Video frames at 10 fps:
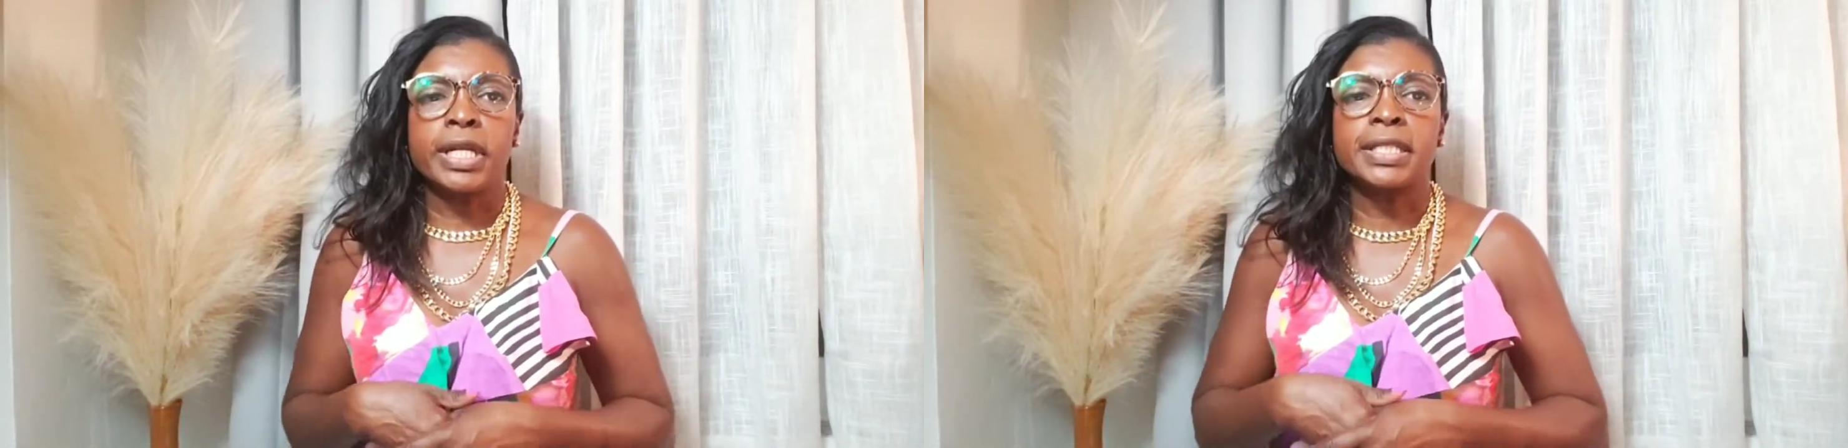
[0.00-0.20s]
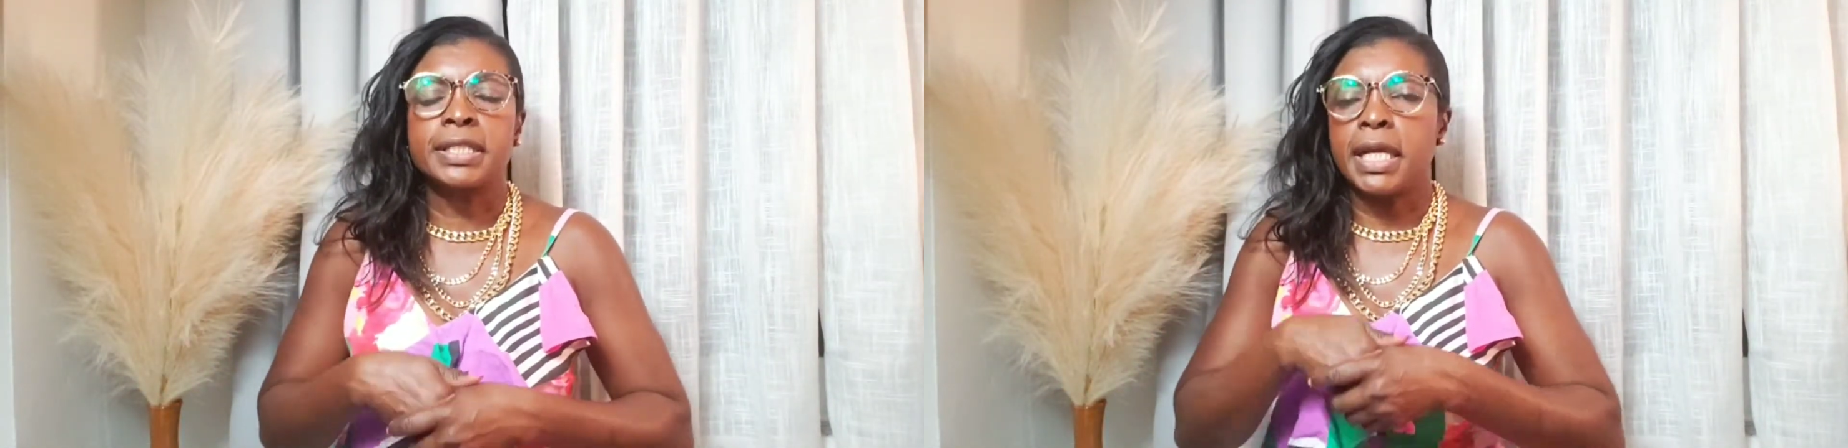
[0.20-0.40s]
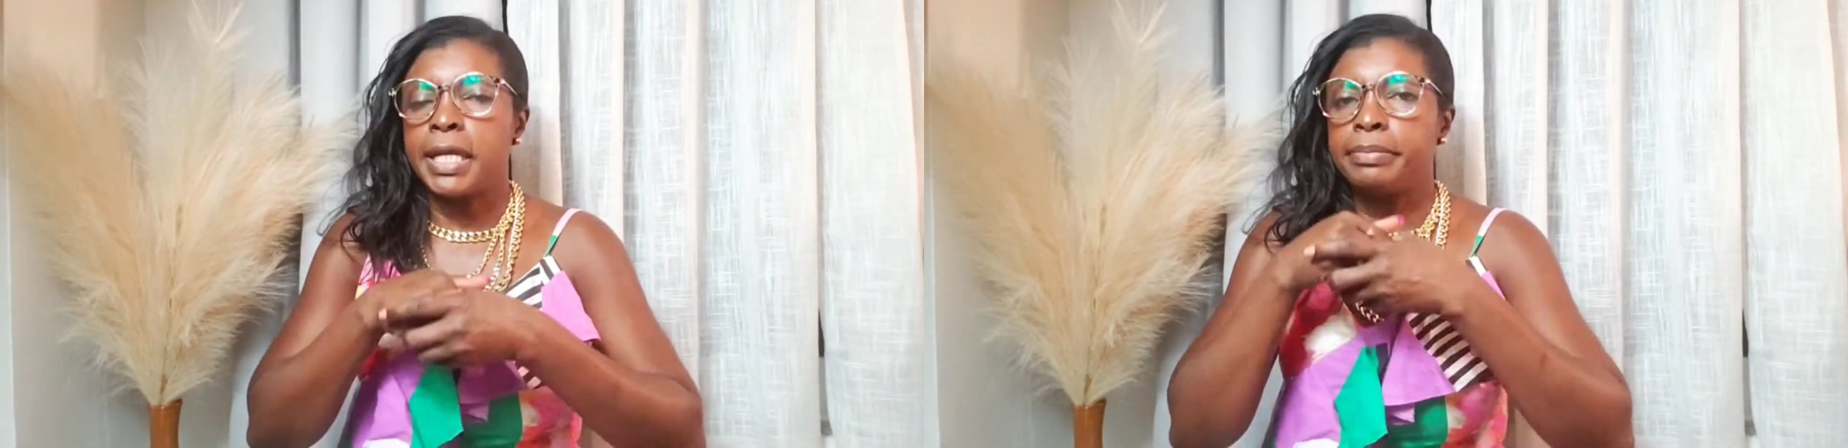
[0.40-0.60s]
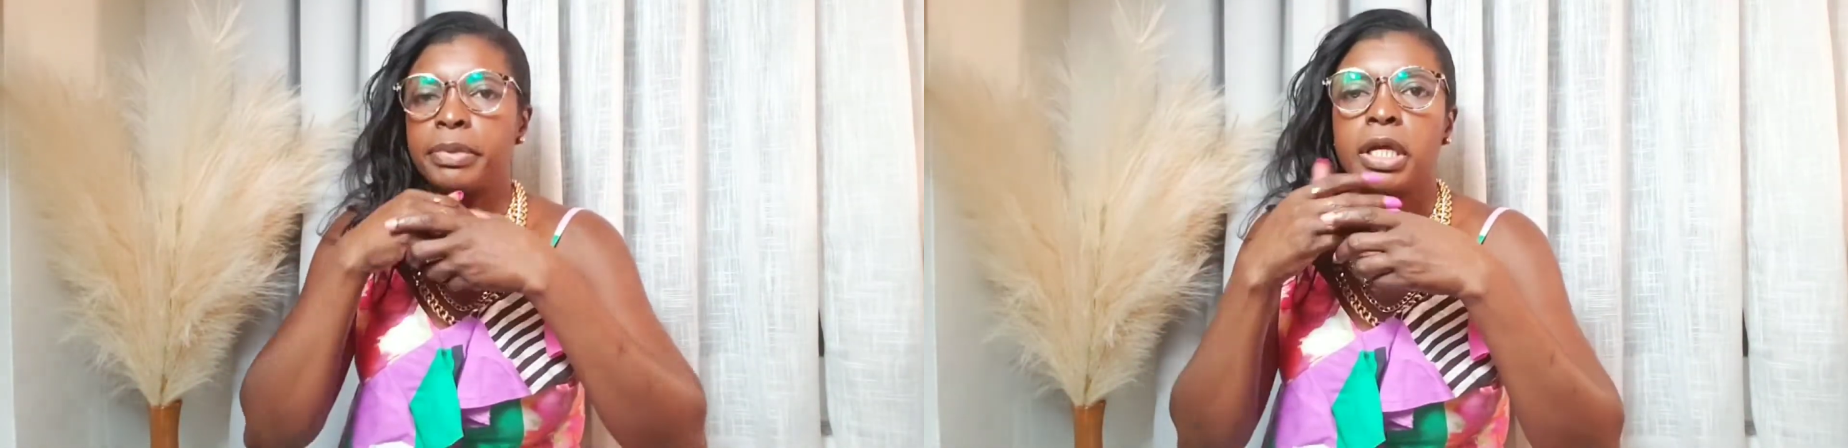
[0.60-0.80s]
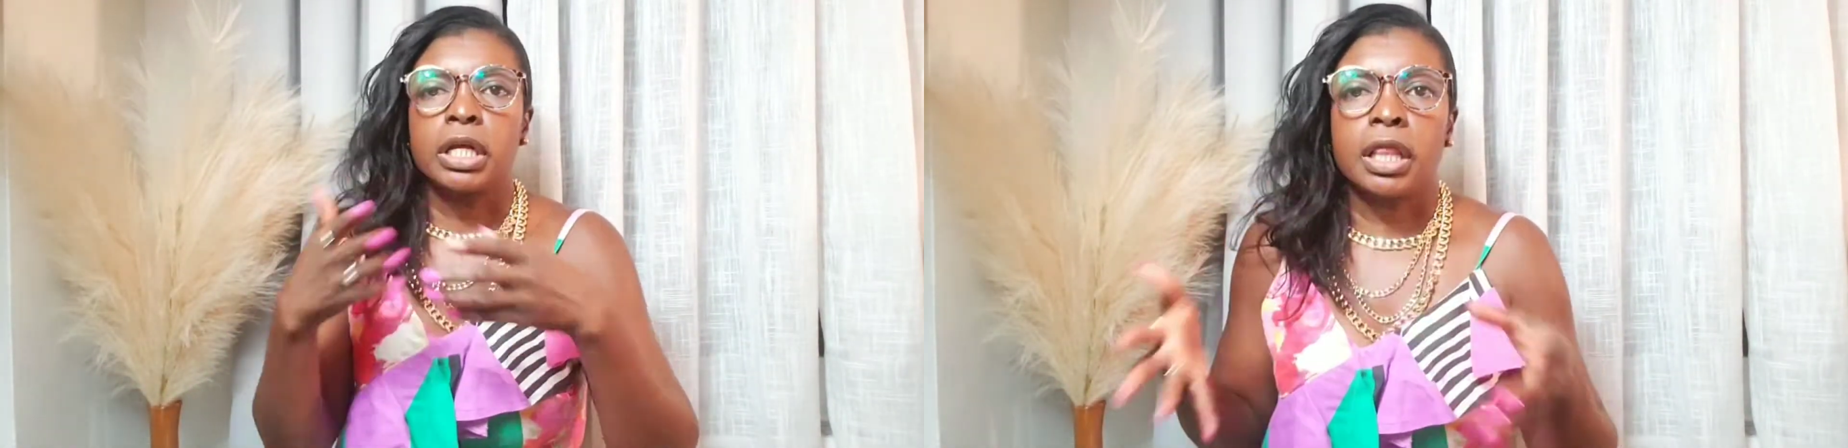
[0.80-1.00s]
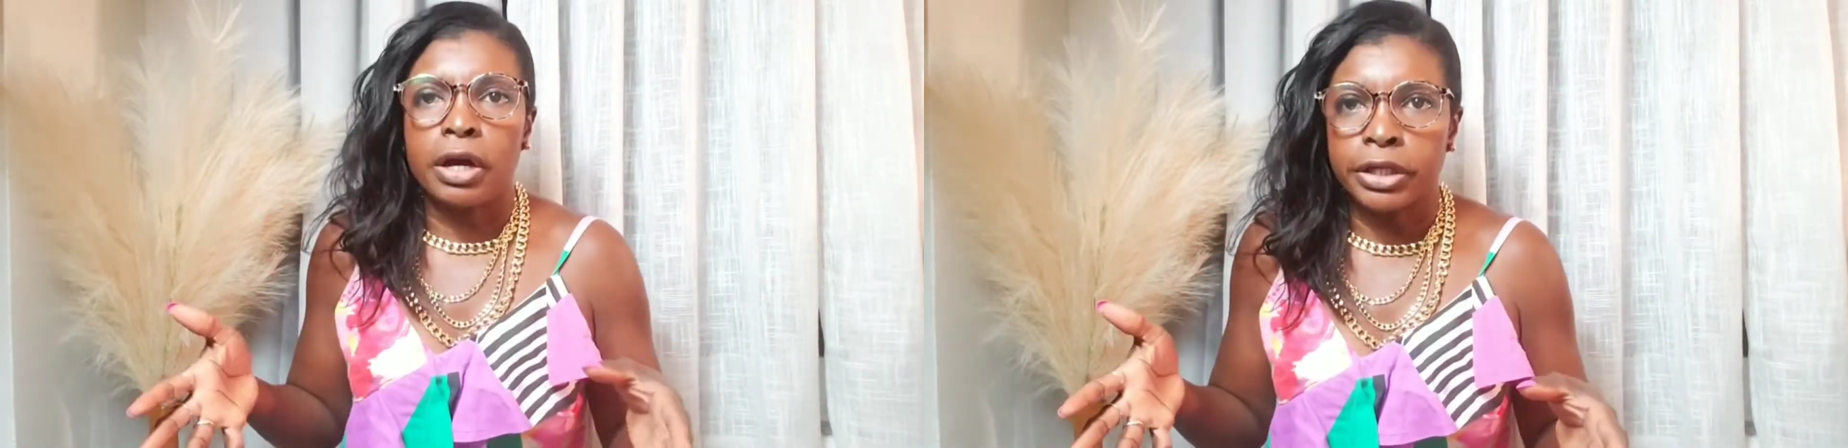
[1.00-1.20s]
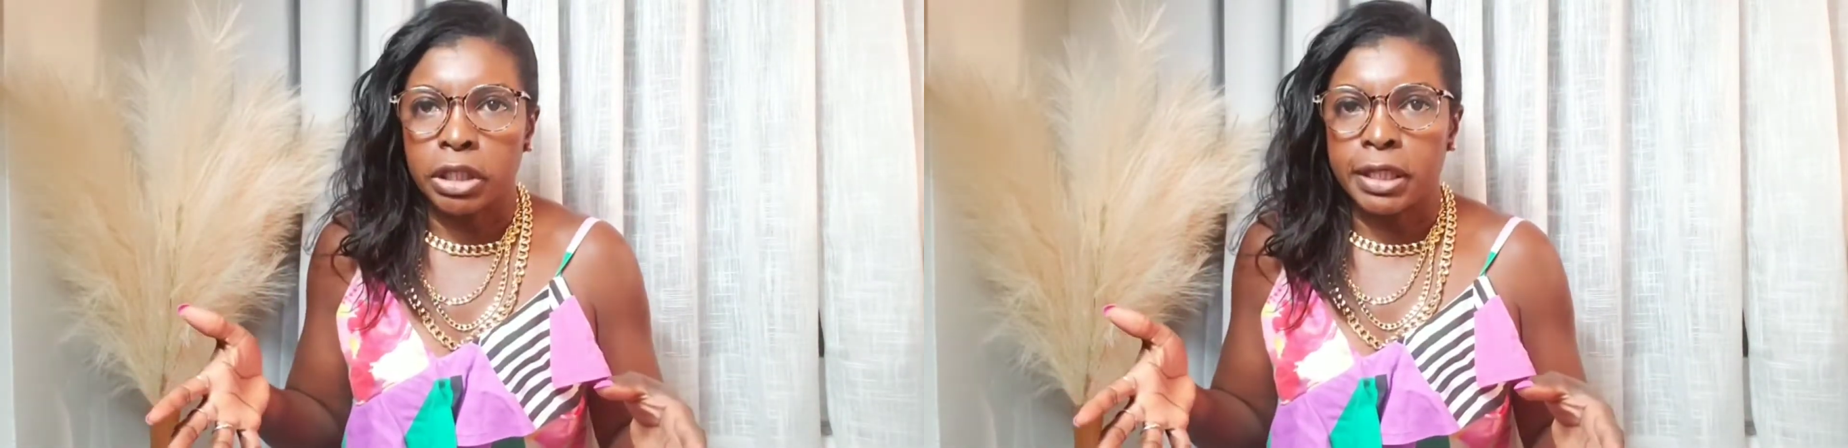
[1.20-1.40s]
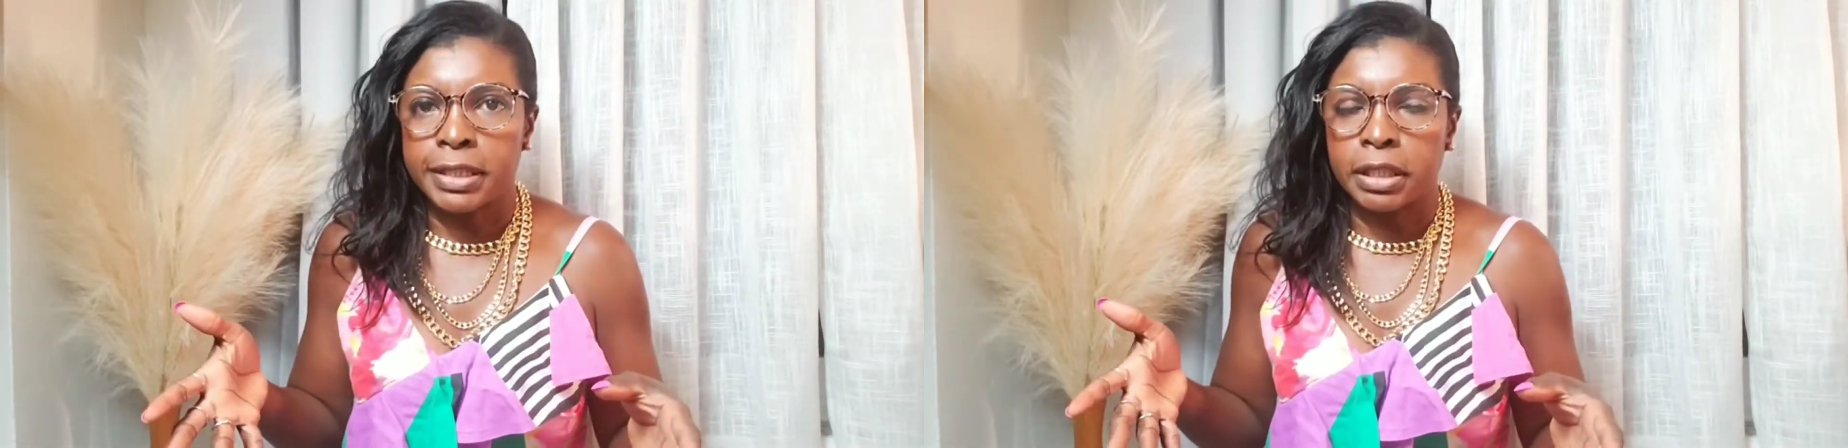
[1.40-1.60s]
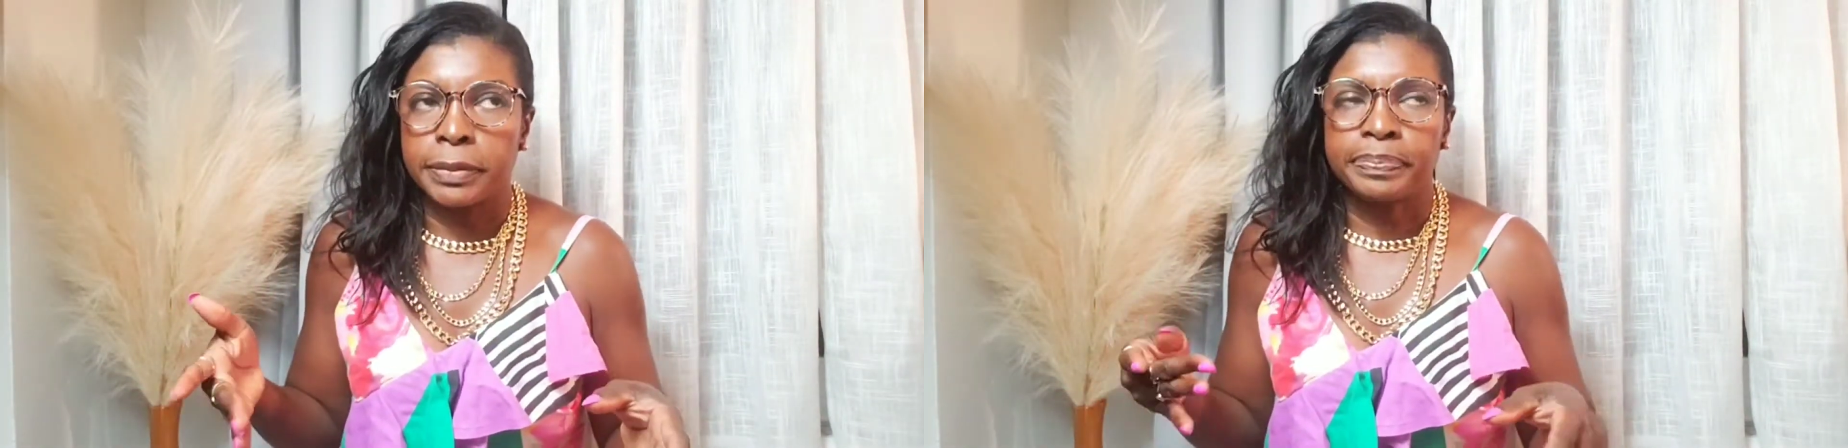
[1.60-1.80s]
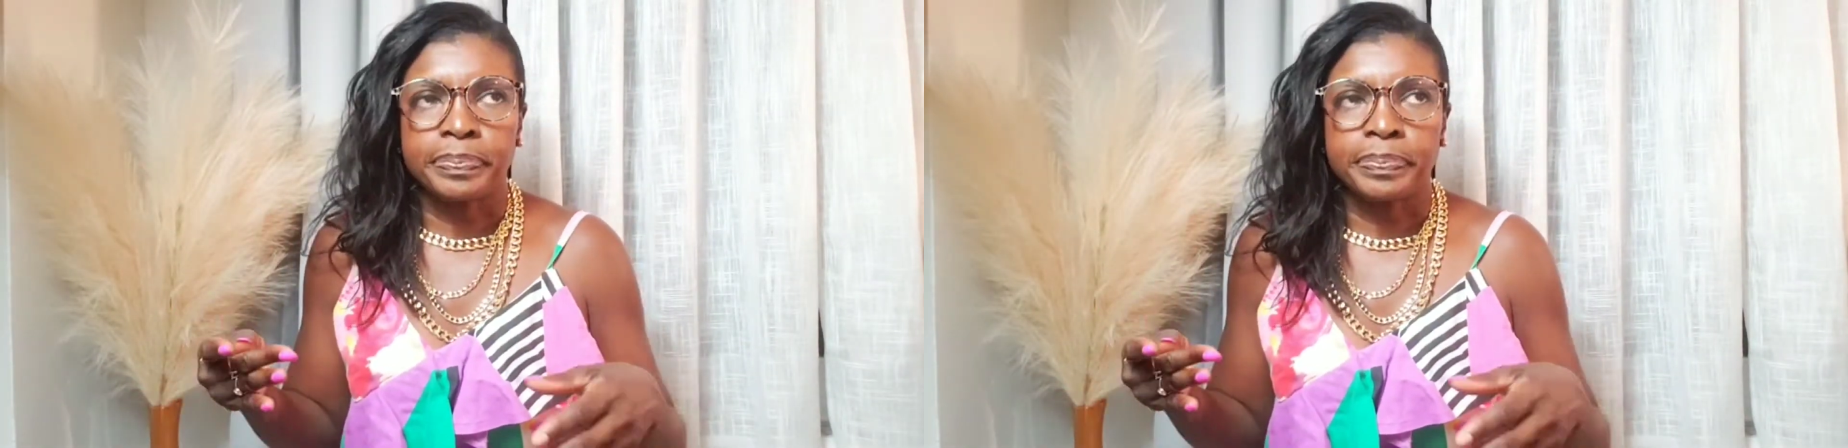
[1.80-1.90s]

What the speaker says: is named Clark Johnson,